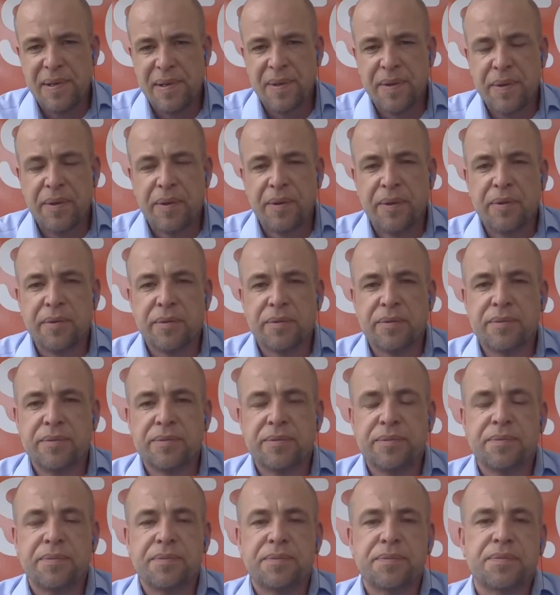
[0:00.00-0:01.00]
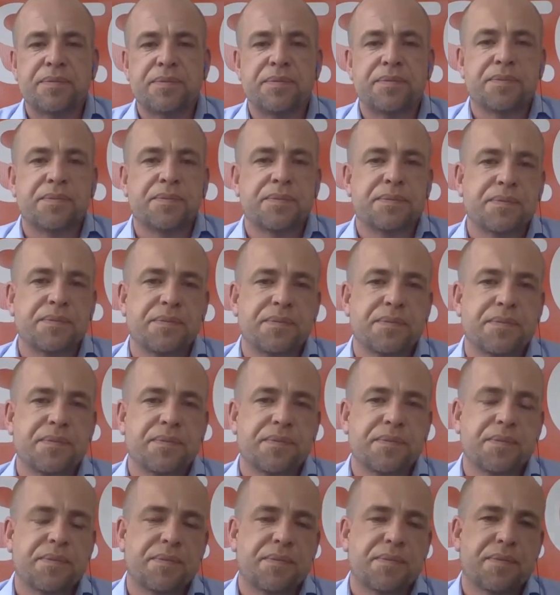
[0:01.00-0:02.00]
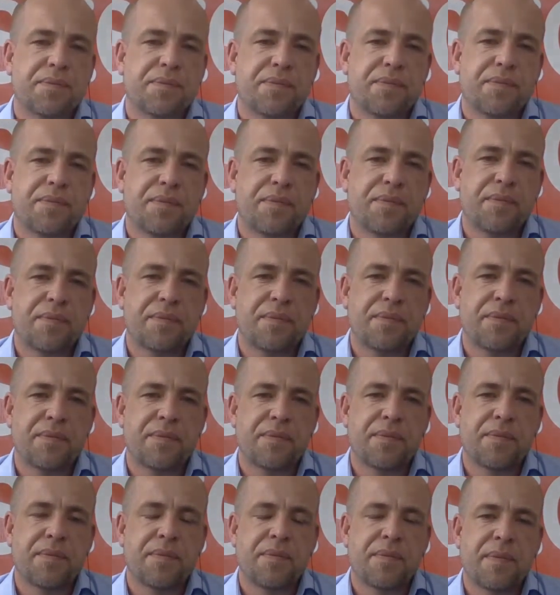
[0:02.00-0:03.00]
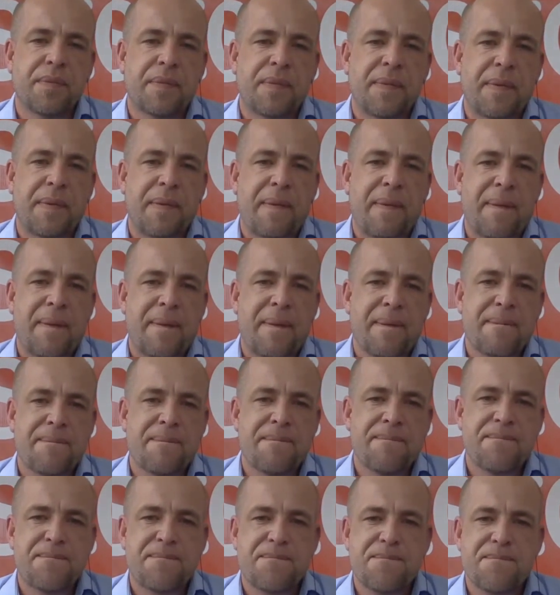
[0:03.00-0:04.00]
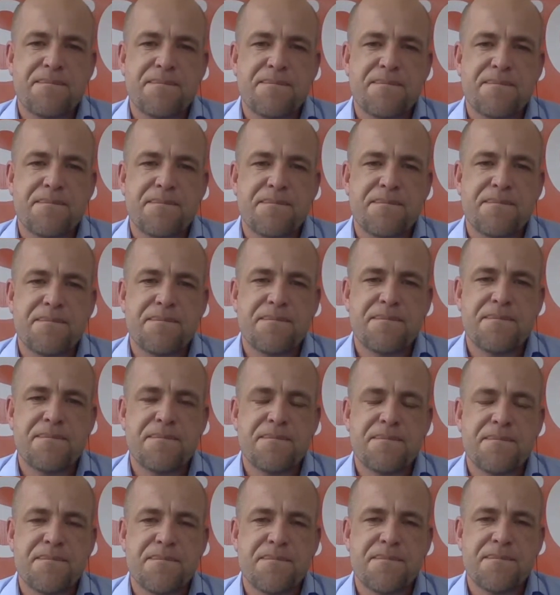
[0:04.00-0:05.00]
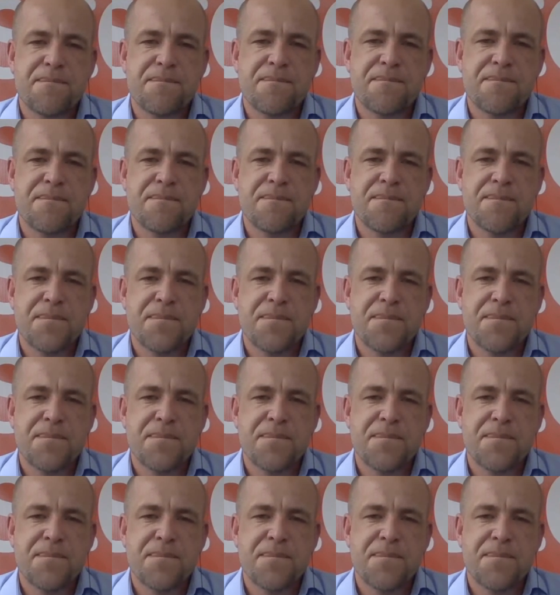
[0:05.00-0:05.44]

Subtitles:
The person shown says nothing.